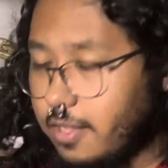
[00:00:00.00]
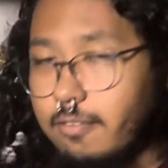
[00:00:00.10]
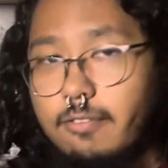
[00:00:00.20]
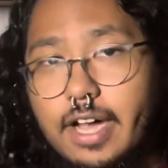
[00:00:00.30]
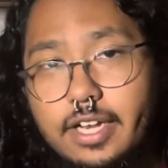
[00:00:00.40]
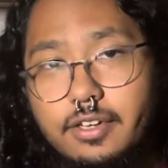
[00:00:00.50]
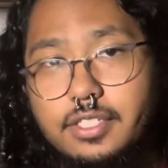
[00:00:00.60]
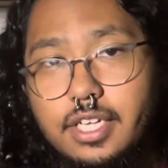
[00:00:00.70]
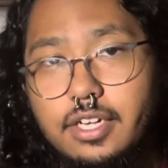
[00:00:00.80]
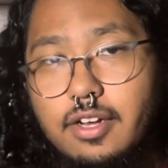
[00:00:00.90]
Divine Your
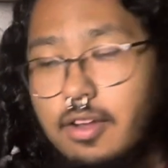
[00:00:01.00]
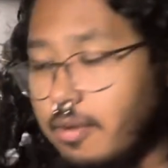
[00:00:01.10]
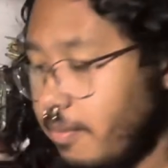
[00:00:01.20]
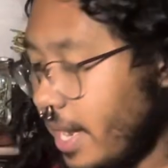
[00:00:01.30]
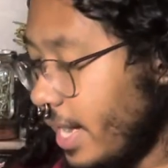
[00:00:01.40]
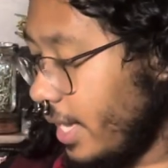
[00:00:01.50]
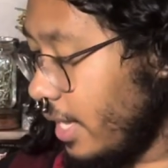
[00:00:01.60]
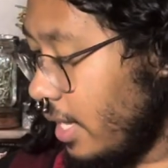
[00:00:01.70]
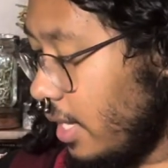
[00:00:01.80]
Dinner by